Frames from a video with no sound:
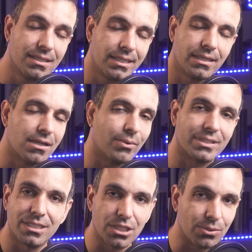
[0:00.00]
you know what
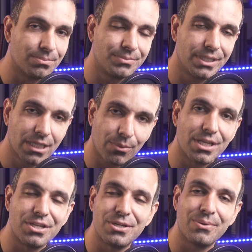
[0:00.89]
to do. You know what
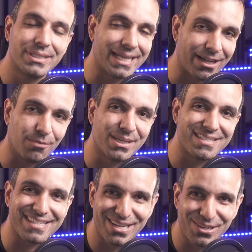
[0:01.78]
to do to help
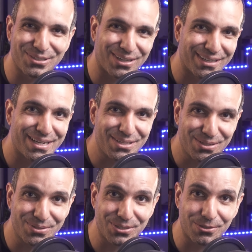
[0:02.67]
us here on
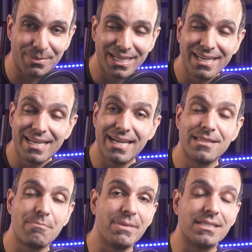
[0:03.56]
YouTube. In
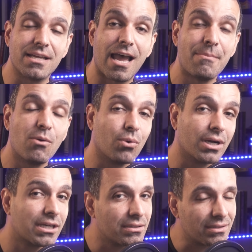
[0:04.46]
the meantime, we're
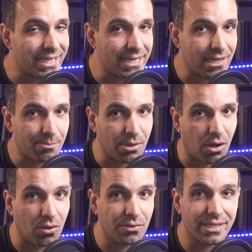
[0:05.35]
gonna link up
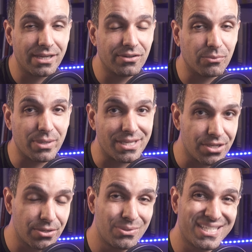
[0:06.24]
all the gear that we
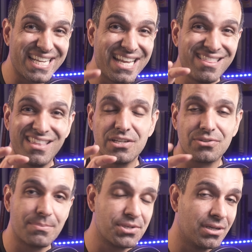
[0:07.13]
used in the
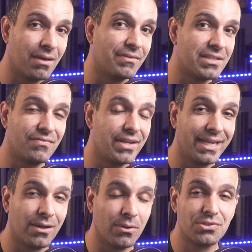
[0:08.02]
description of this
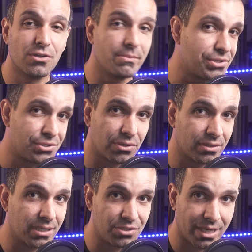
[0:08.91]
video, so be sure
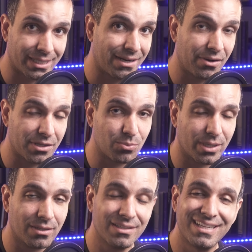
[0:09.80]
to check that out as
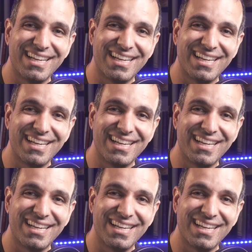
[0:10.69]
well.